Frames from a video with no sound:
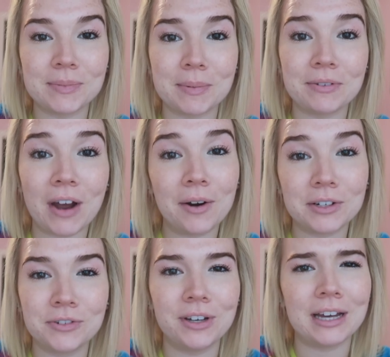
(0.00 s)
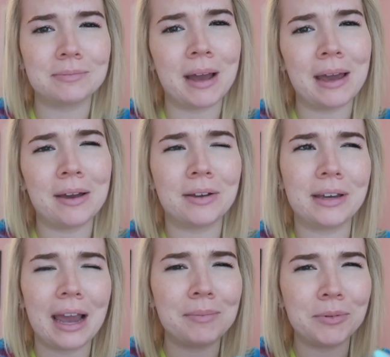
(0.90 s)
film some of the fireworks for you guys. My
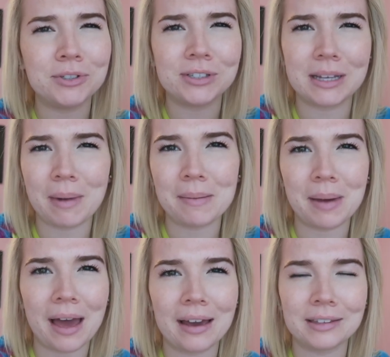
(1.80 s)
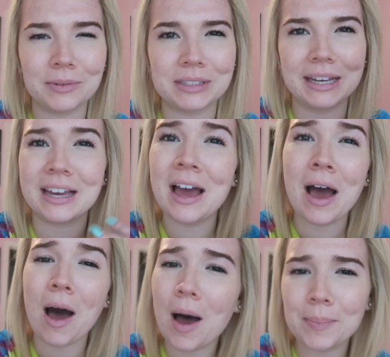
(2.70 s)
camera was just in my bag that was like
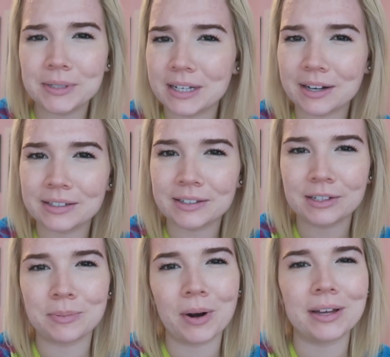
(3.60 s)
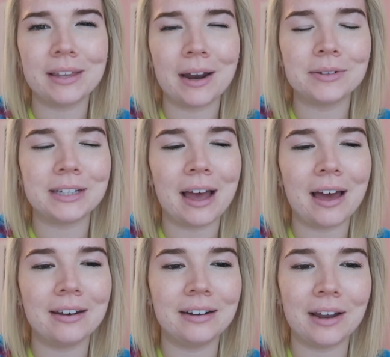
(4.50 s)
upstairs at this party that I was
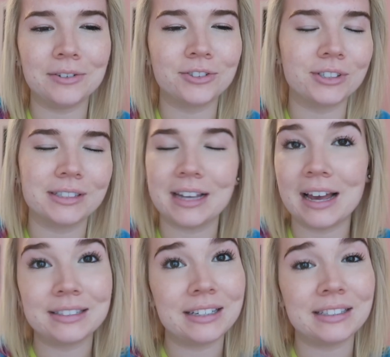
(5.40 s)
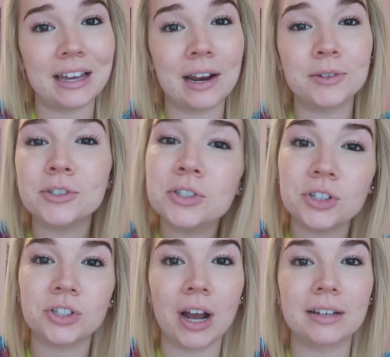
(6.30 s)
at, and I was just, as I said, I was just
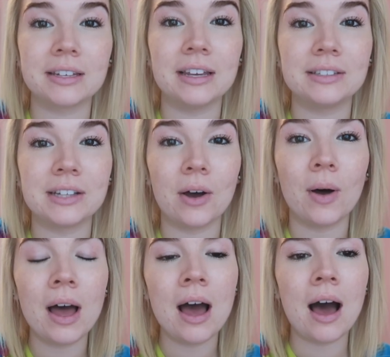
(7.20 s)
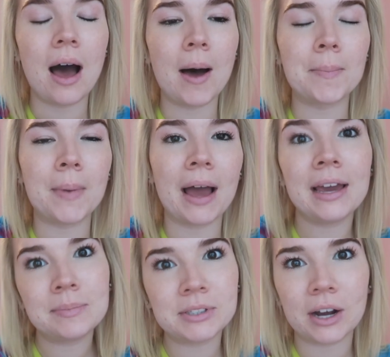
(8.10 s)
distracted. So I
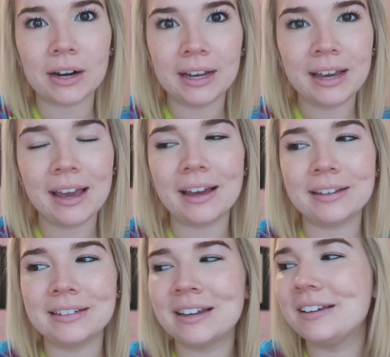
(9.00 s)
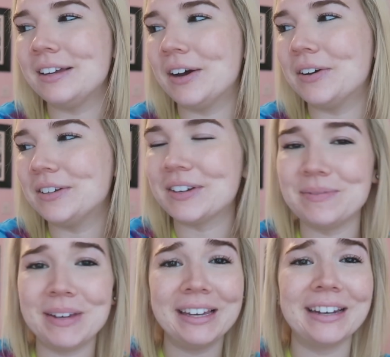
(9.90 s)
am sorry, and you know, you
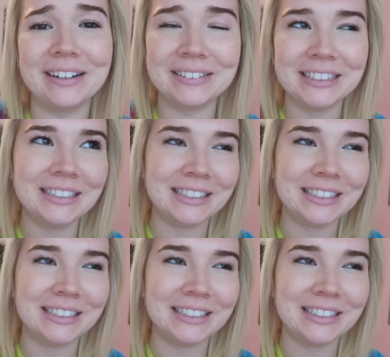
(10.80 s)
can be, you know,